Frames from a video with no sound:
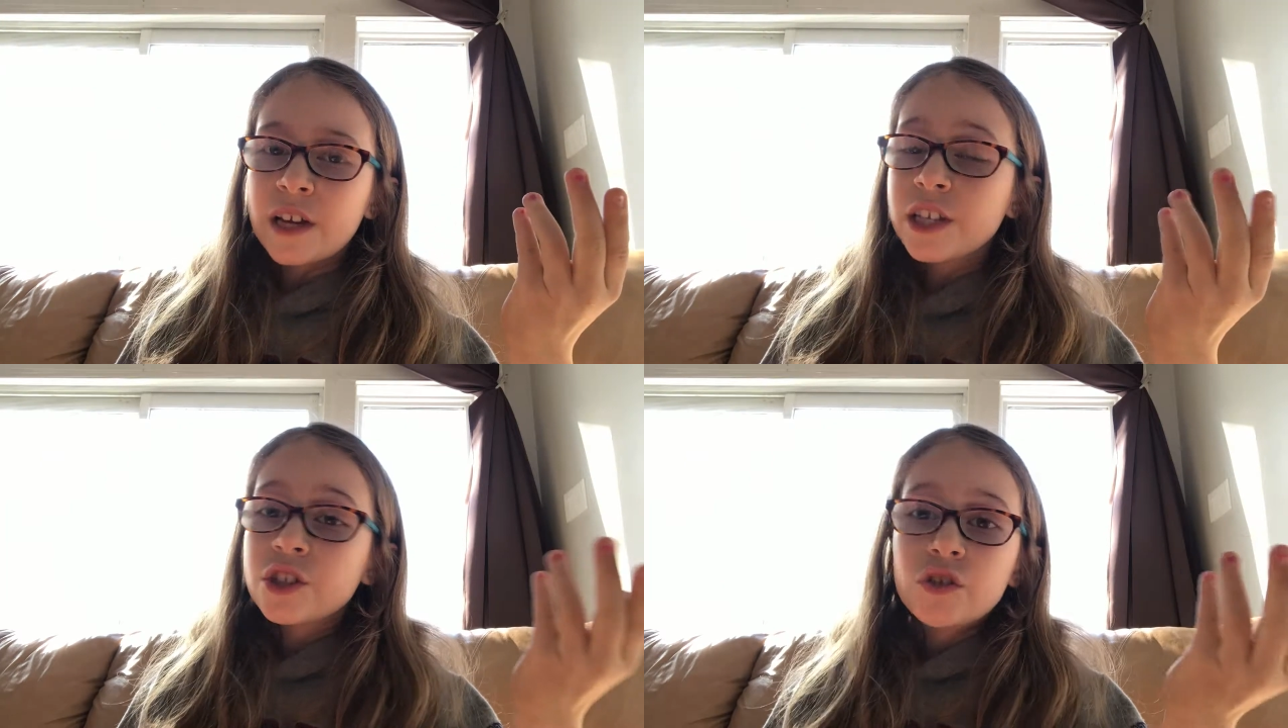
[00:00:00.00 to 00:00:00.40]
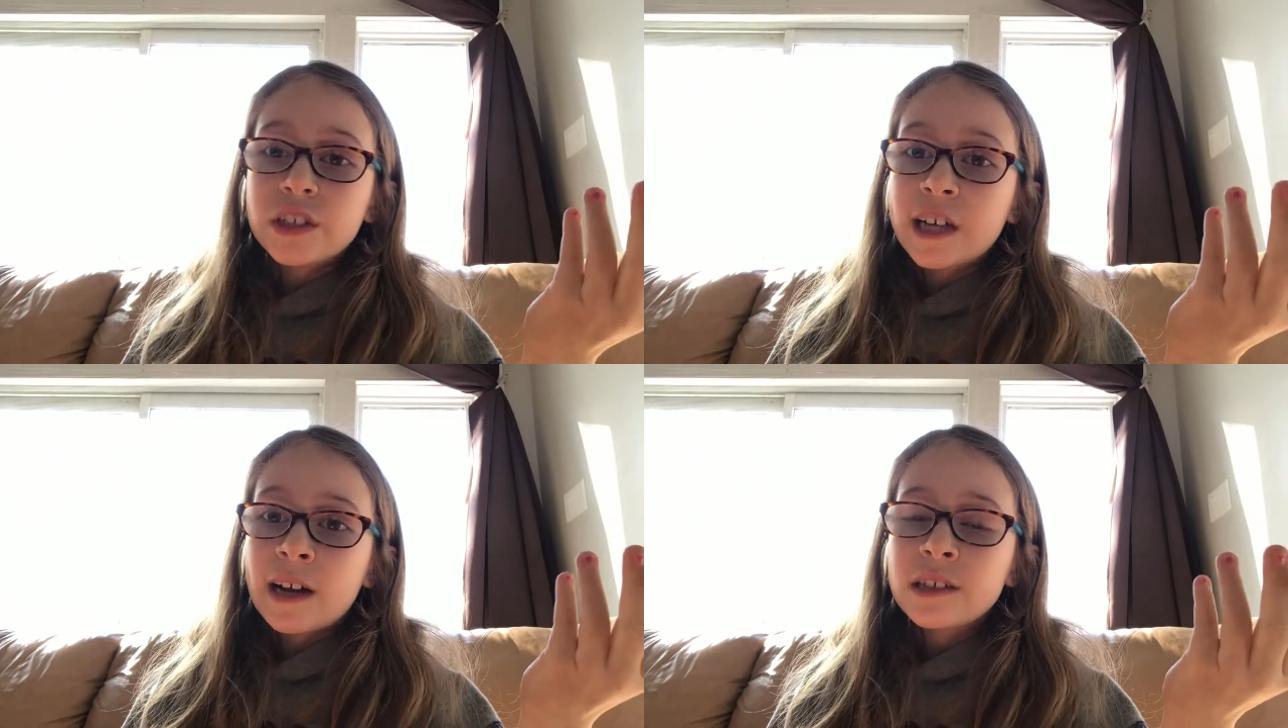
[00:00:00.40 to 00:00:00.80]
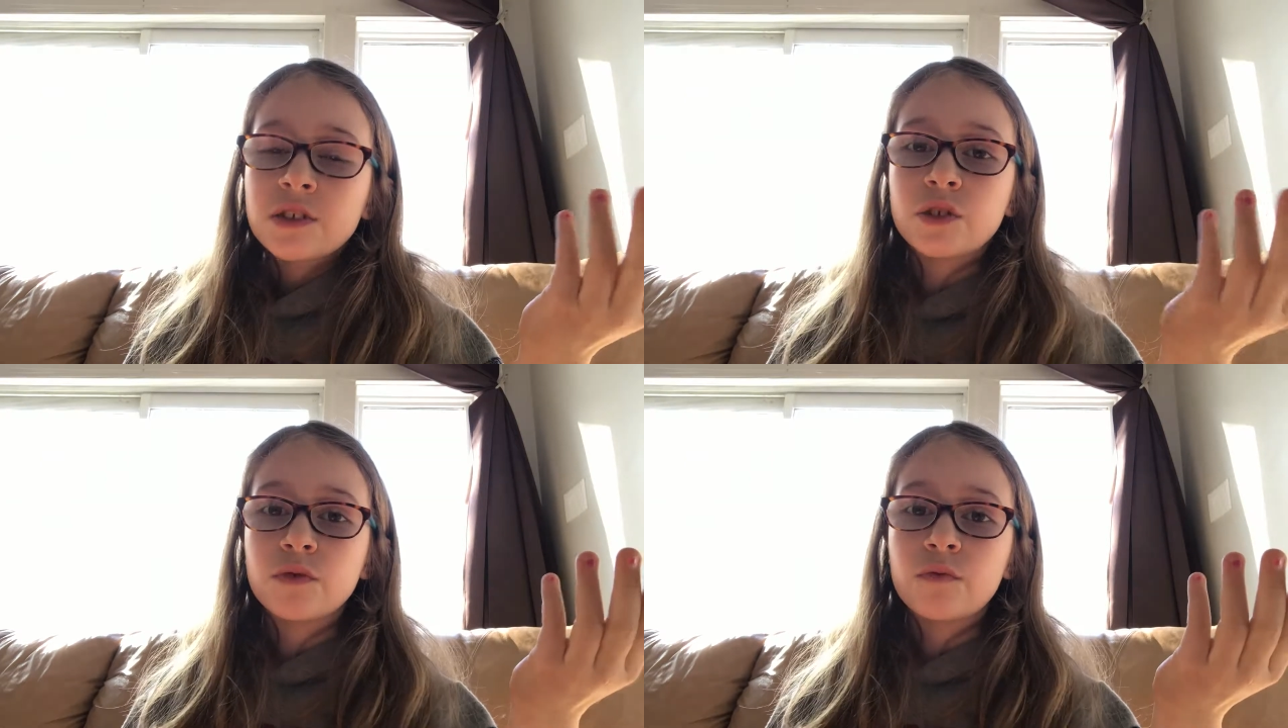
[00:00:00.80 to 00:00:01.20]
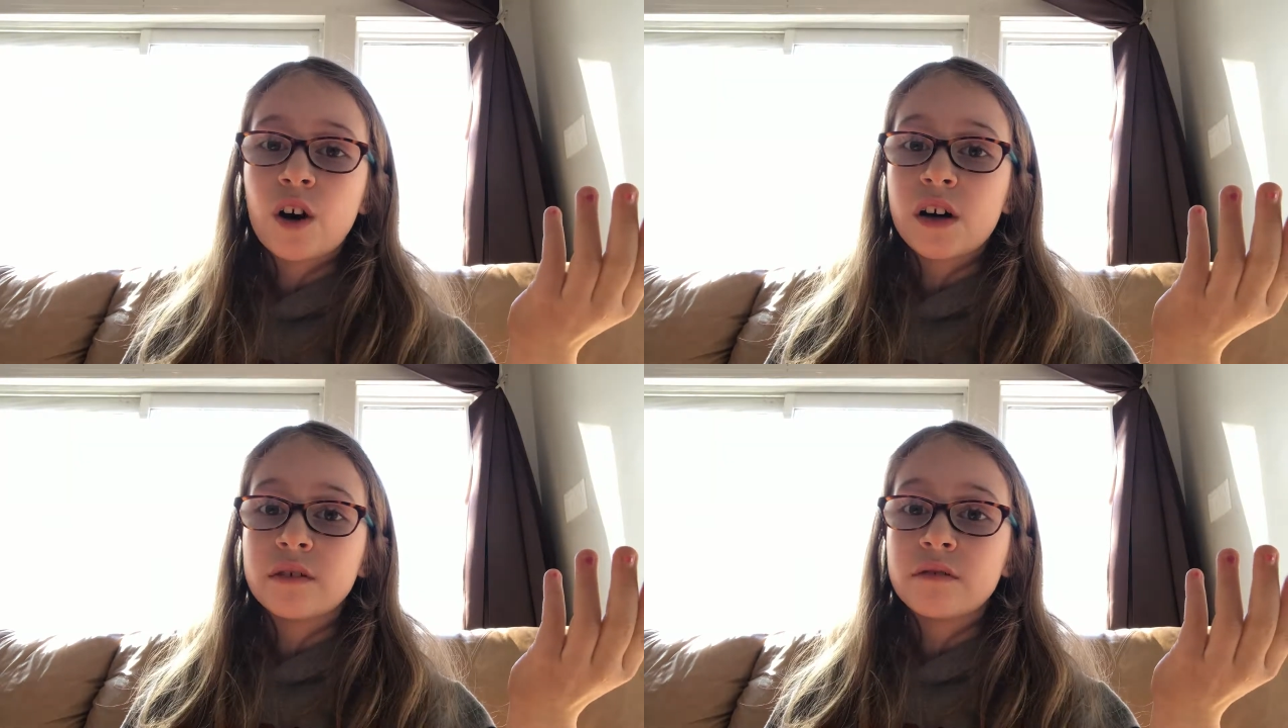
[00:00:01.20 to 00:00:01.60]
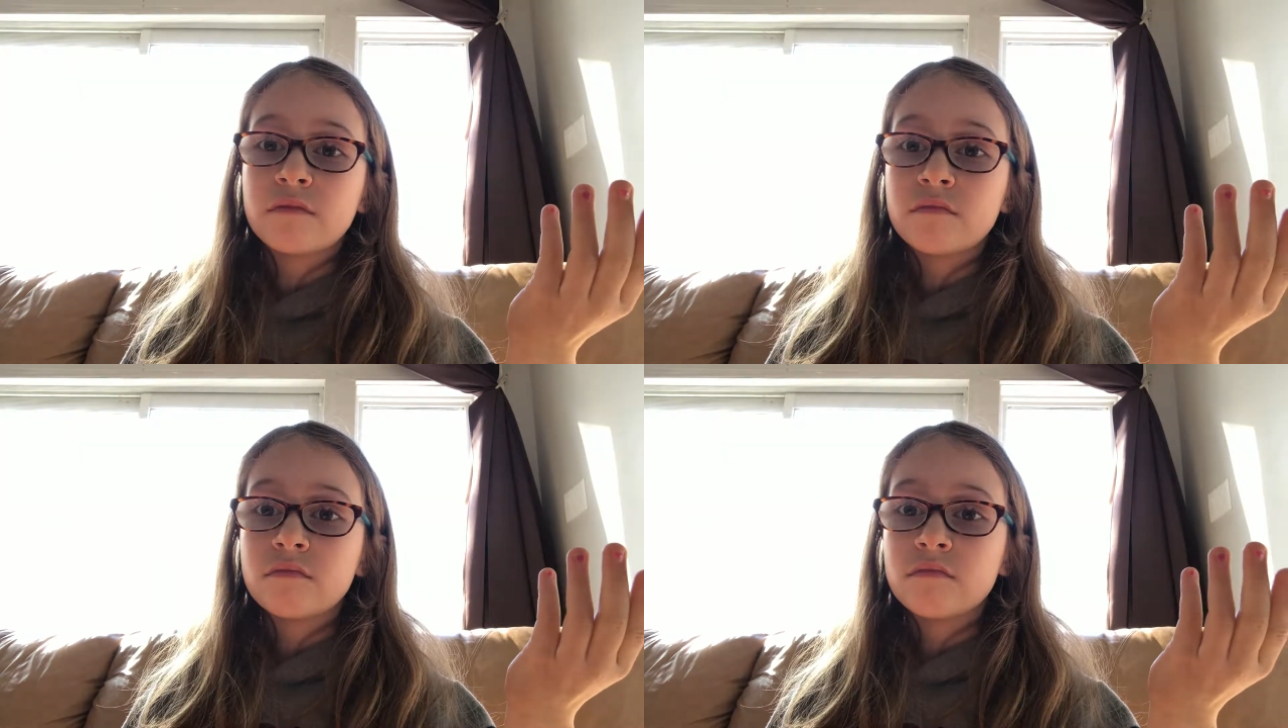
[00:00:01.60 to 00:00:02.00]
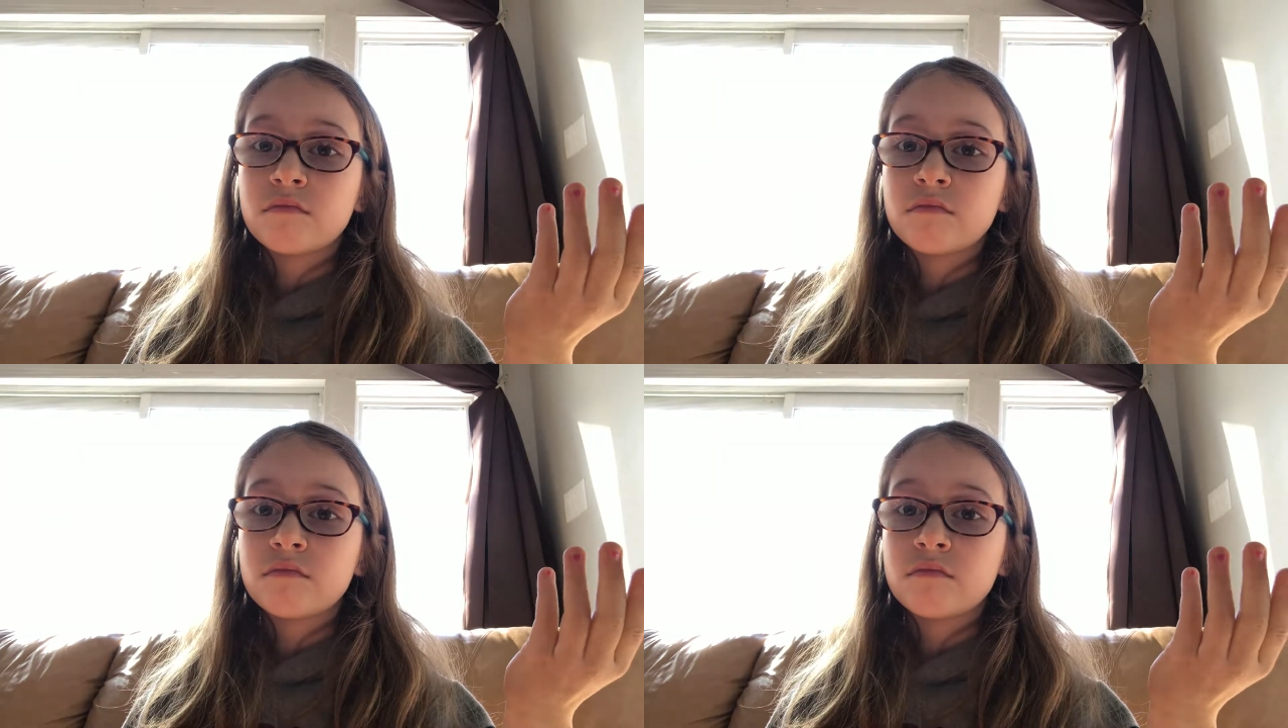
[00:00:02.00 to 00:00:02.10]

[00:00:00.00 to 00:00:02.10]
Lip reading: history tests, you've gotten